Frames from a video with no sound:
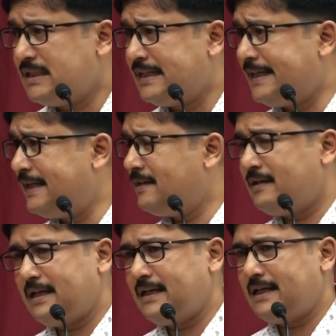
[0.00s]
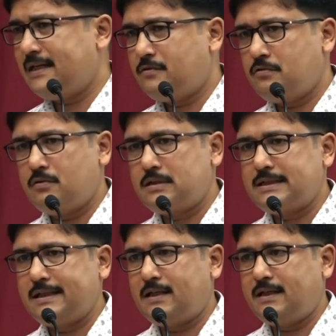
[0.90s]
Again, I, I could not
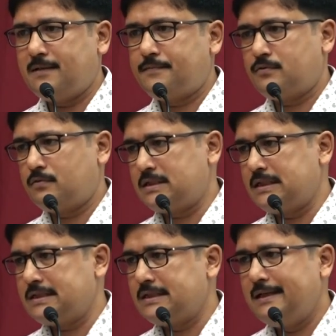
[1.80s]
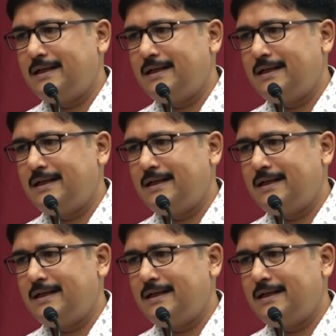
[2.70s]
say enough sources.